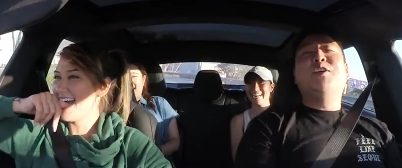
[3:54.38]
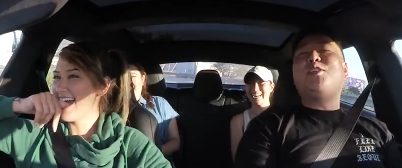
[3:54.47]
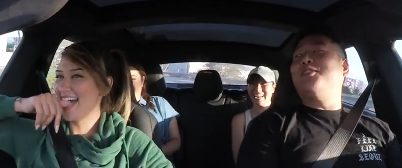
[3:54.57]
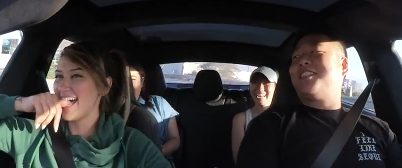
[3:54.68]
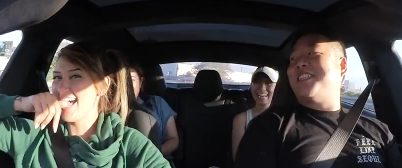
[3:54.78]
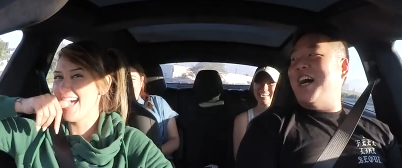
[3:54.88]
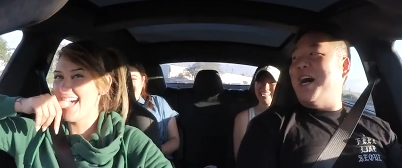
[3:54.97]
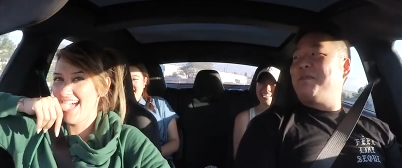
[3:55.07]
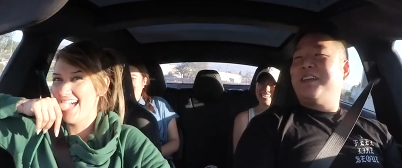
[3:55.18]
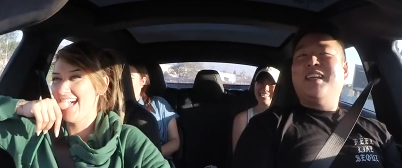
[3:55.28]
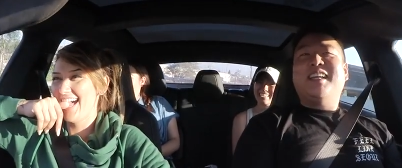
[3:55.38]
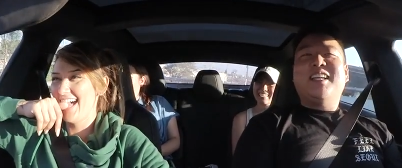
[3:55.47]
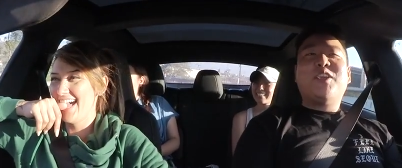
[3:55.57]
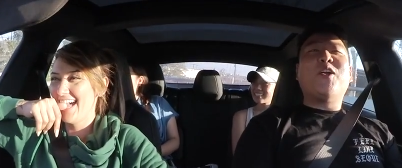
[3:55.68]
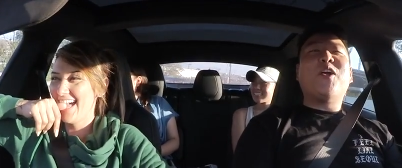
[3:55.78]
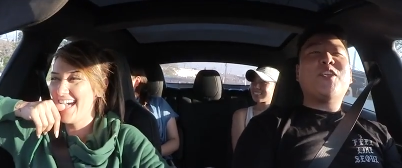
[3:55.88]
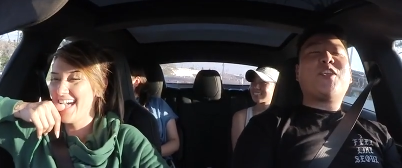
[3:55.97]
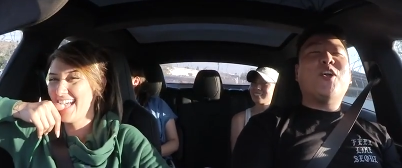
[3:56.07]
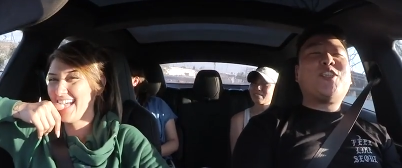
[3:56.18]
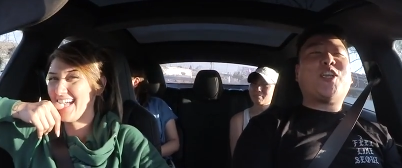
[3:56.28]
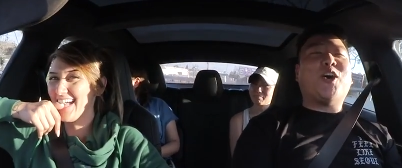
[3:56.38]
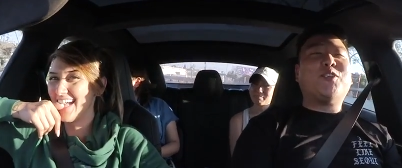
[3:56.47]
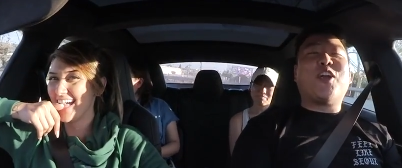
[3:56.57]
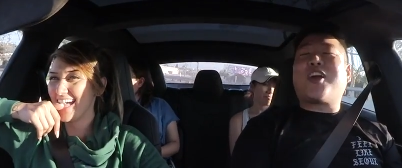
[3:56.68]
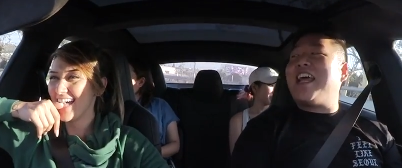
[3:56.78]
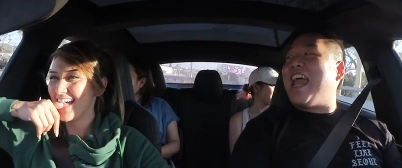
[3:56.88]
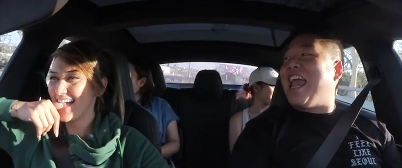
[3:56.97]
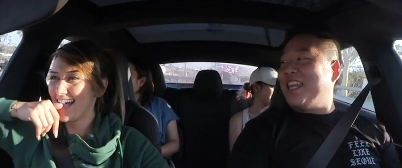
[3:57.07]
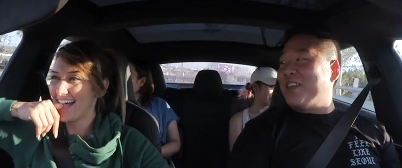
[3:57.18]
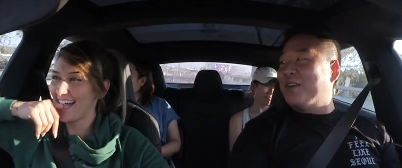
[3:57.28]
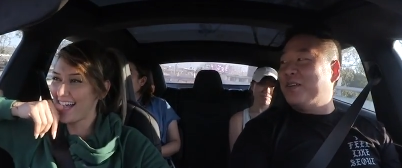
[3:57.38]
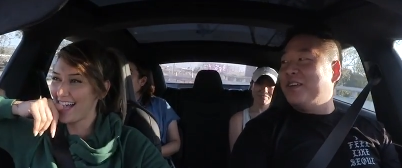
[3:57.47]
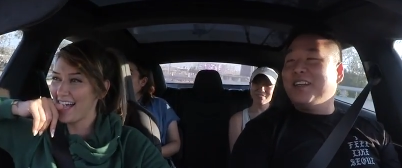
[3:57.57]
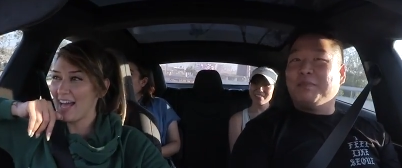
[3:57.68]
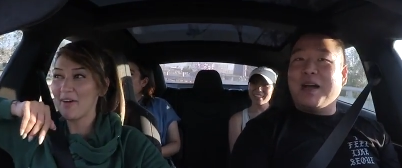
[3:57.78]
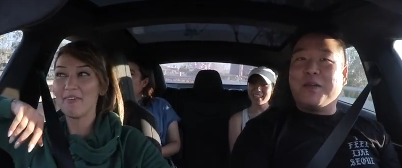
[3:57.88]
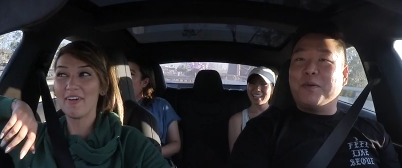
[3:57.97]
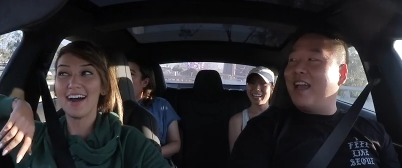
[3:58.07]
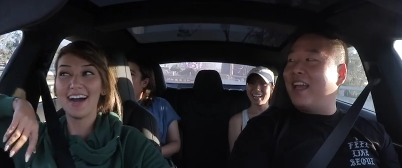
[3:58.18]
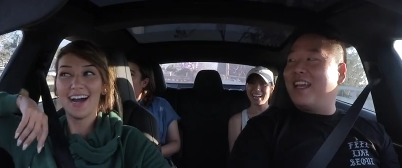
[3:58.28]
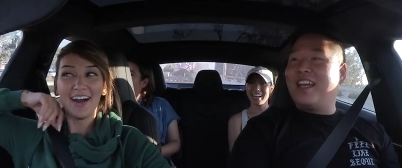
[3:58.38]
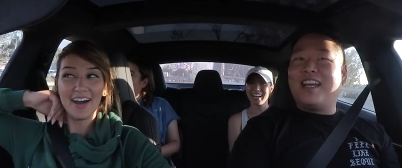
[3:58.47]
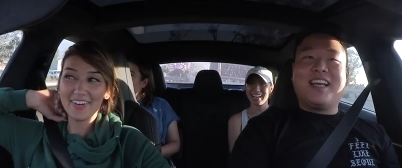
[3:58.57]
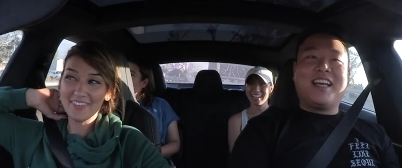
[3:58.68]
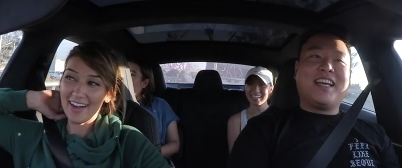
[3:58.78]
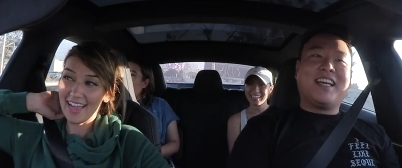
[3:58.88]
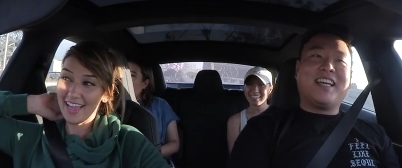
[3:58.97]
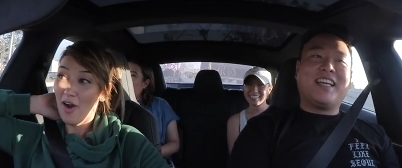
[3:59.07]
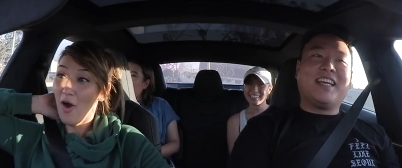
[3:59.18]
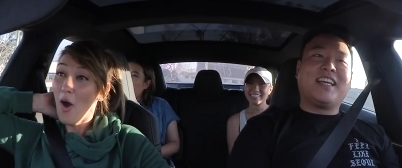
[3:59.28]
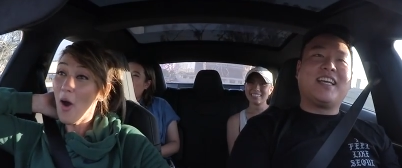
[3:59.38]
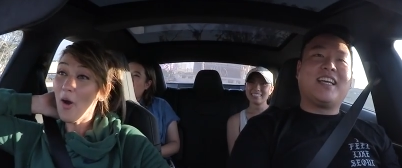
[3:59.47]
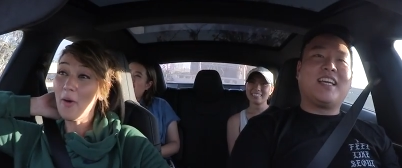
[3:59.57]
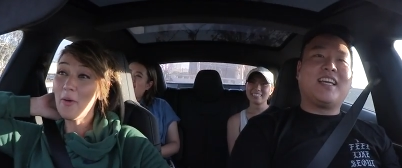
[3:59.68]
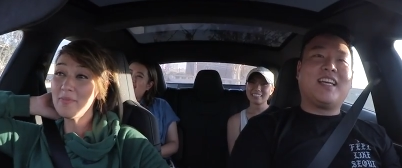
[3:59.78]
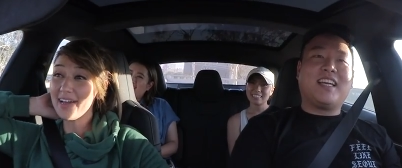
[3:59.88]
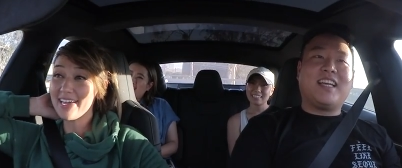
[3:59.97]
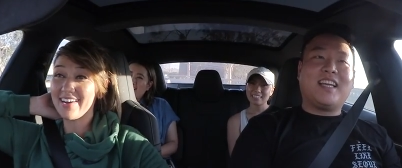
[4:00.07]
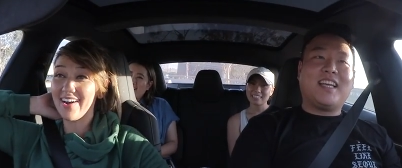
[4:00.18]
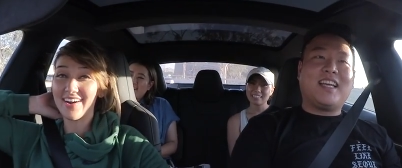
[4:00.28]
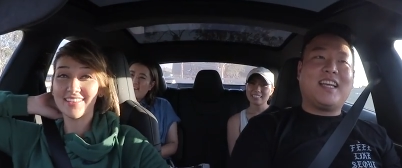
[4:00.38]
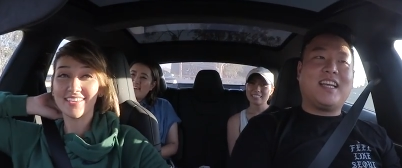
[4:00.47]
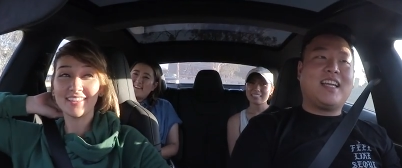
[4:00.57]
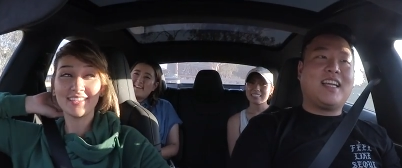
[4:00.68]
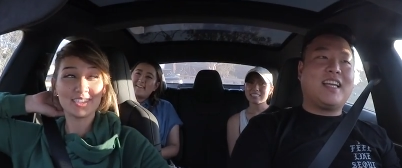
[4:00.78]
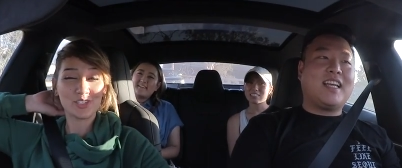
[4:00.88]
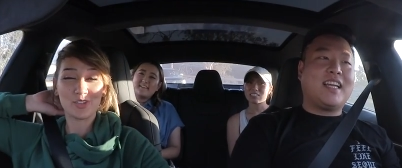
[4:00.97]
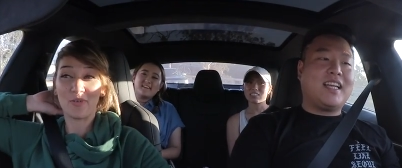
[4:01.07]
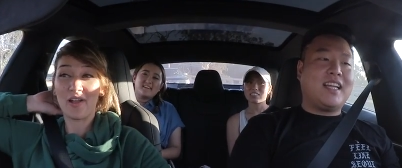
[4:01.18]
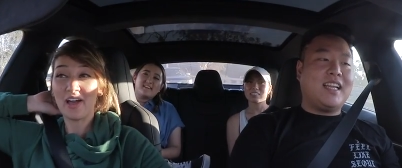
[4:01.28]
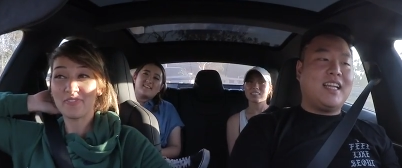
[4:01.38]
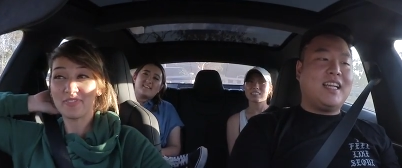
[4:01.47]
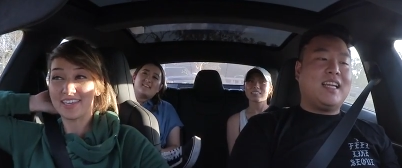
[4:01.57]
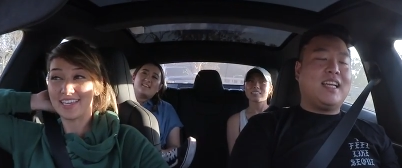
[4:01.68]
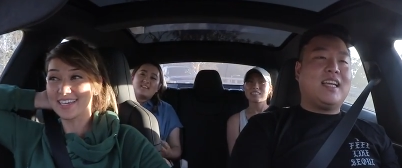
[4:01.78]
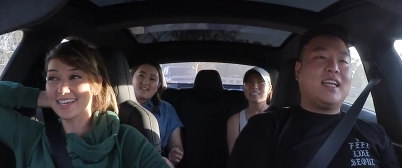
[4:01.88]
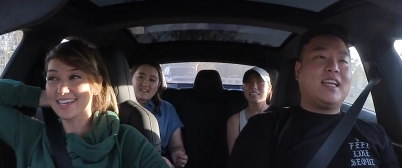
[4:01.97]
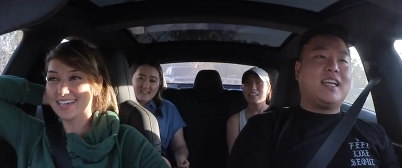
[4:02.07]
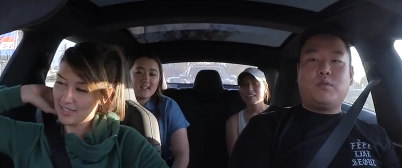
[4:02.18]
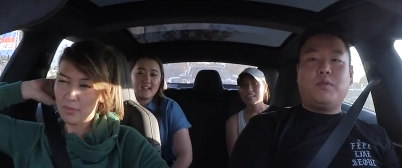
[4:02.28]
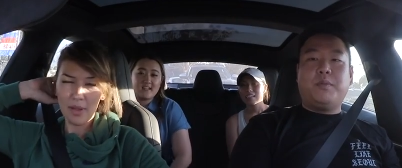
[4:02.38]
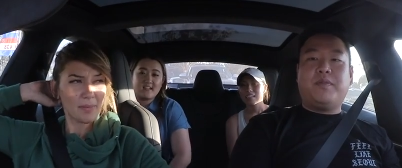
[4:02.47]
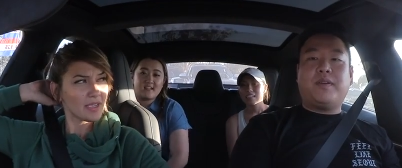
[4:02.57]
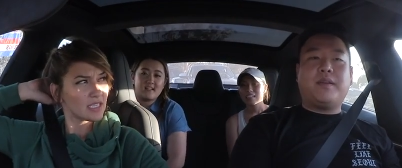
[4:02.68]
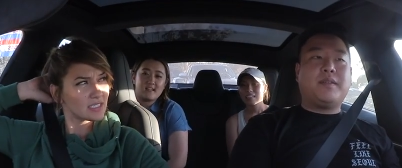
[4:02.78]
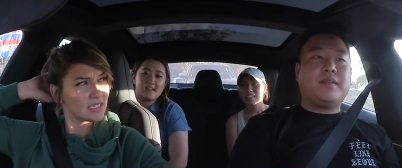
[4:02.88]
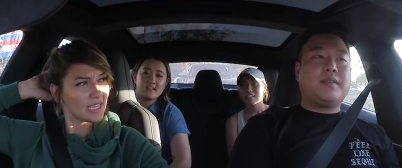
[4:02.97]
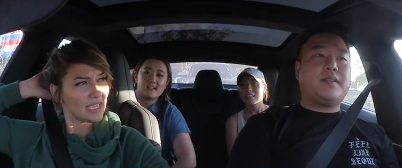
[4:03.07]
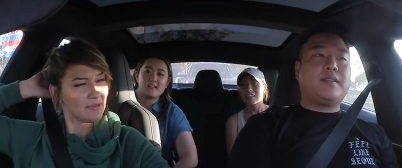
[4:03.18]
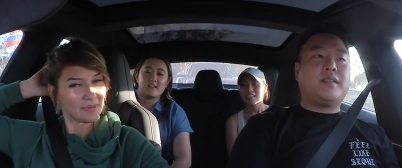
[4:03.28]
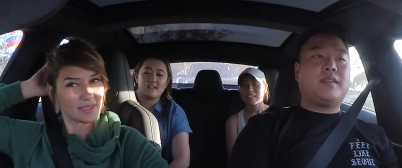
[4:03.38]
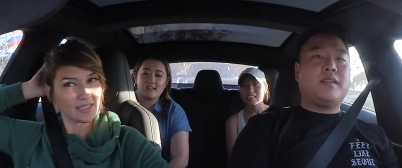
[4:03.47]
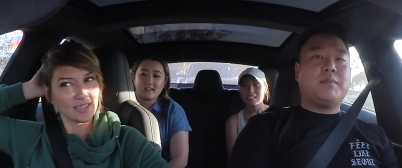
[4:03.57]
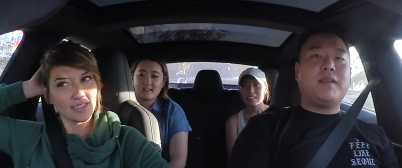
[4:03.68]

Speaker 1: Would you stop? Your your children are gonna hate you. By the way.
Speaker 2: Why? Oh my God! Look at this traffic. Why are my kids gonna hate me?